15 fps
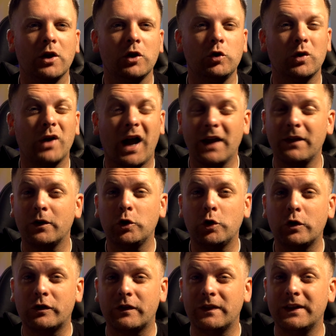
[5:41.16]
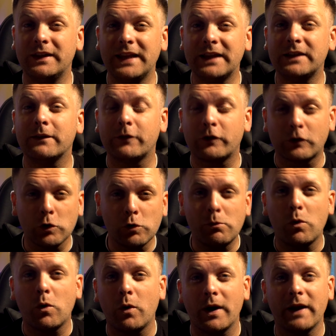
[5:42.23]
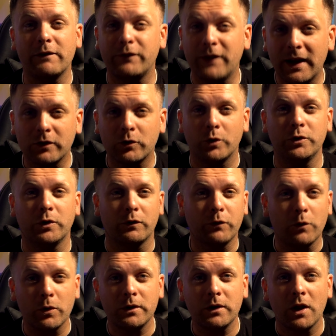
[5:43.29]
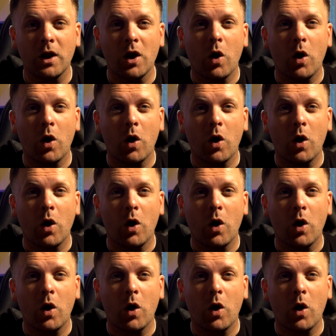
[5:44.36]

you're either using the native slow-mo effect on your phone